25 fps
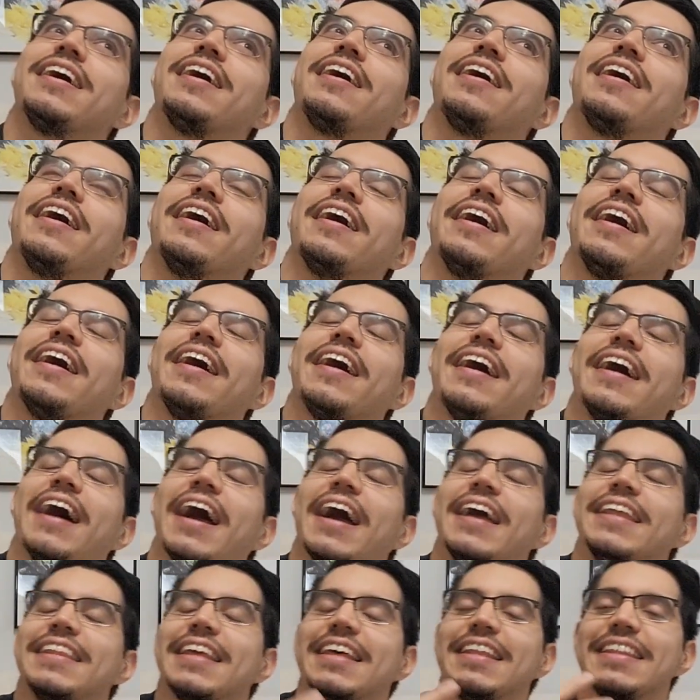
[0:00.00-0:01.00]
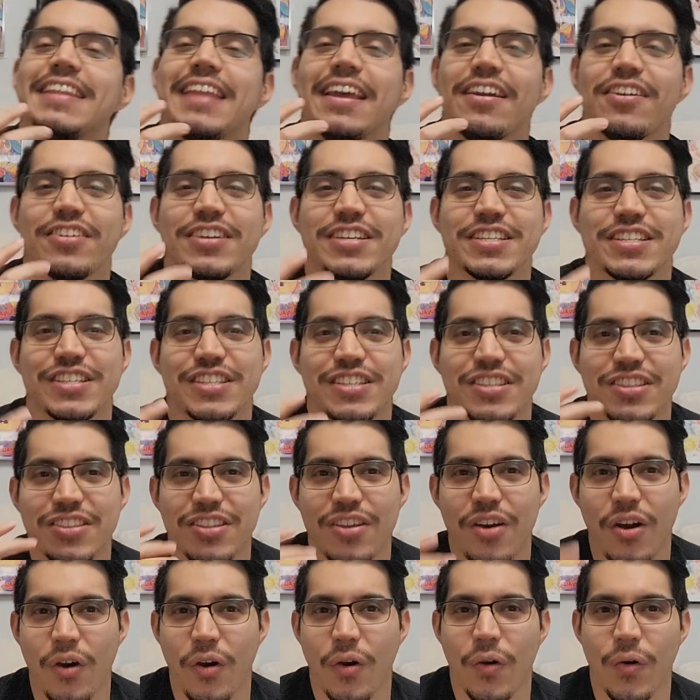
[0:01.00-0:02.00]
And then there is
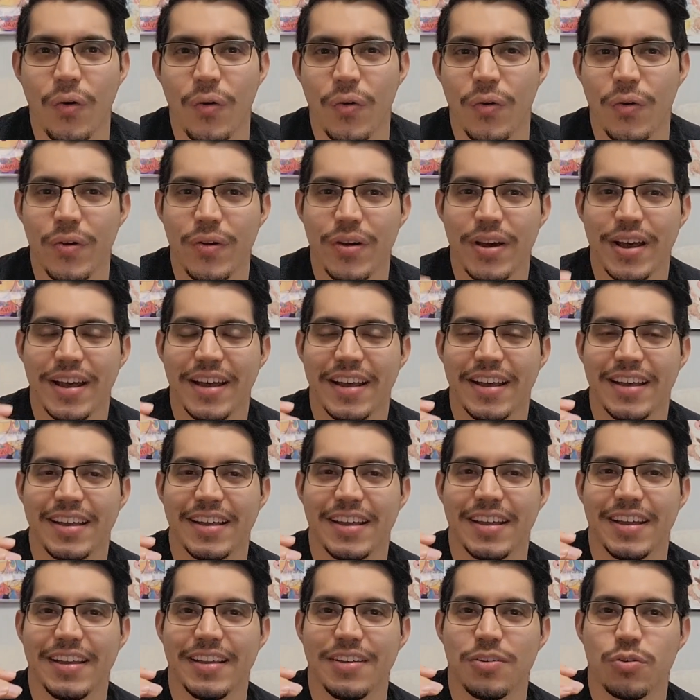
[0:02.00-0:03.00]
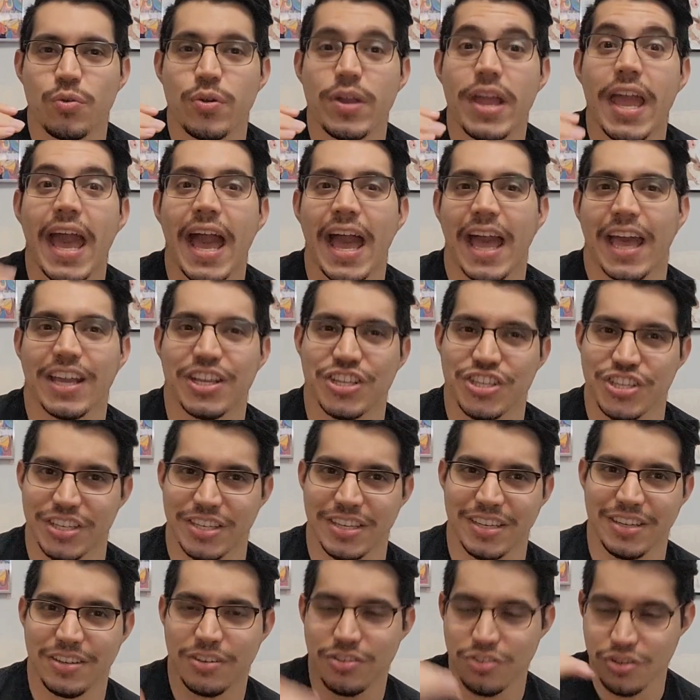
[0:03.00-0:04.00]
no
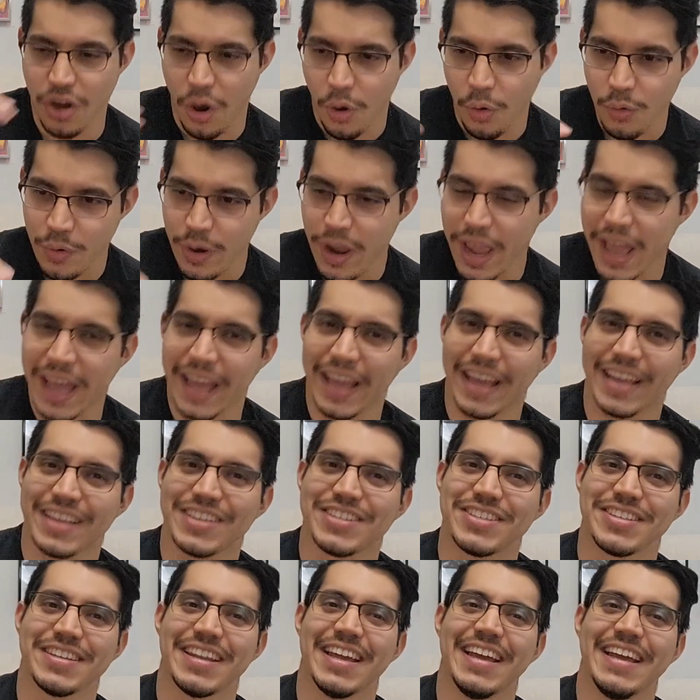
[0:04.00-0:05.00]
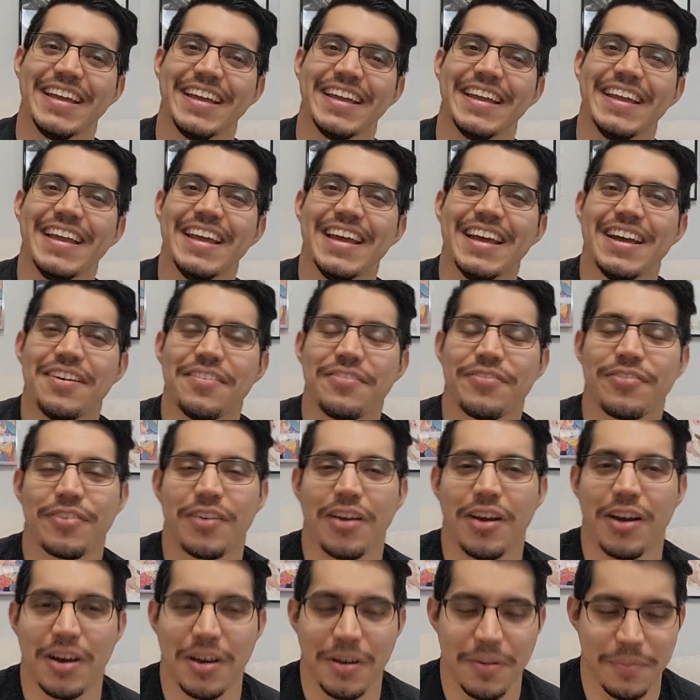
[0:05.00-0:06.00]
reaction. No reaction
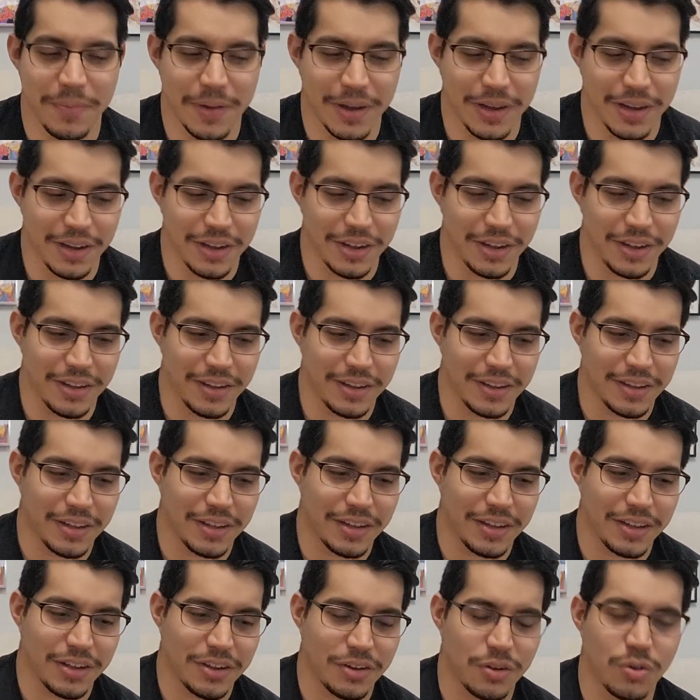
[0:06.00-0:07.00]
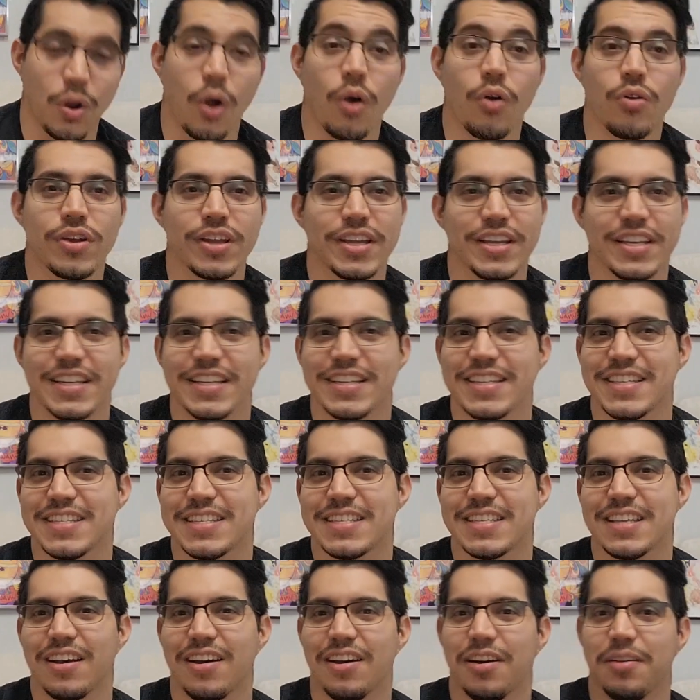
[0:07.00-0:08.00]
from
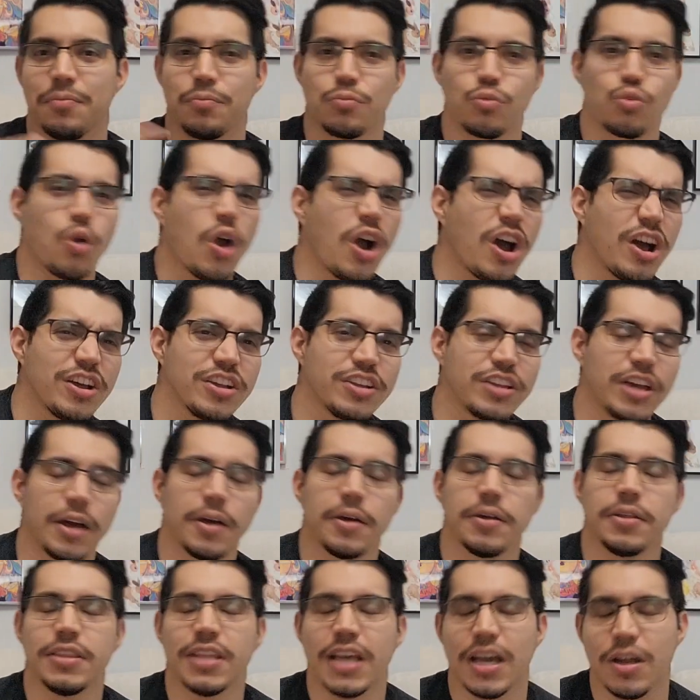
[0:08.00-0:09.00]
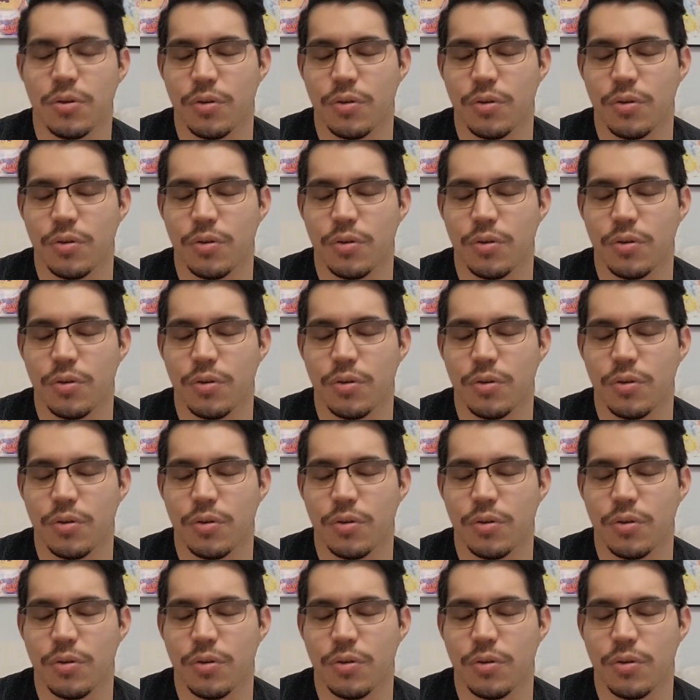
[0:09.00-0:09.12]
Crocus, Rayleigh.